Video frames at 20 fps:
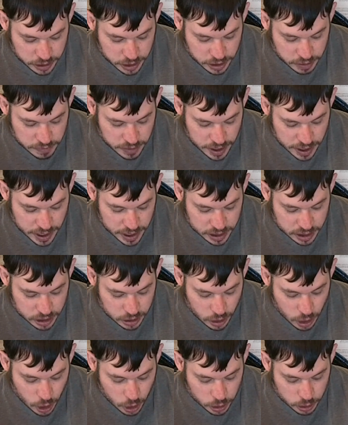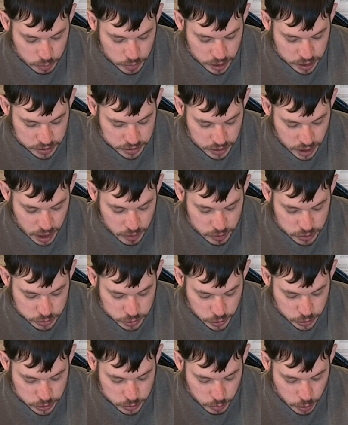than I've had in all the months I
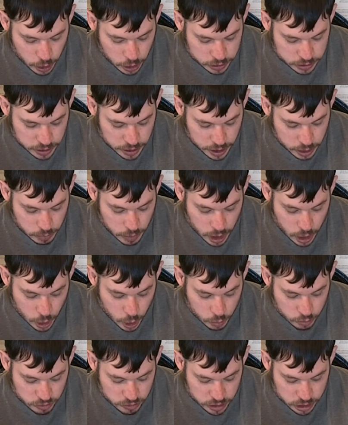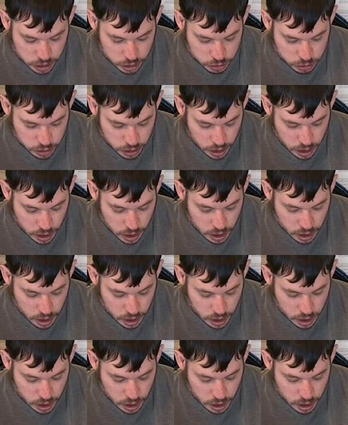was Rosemarked in my home village.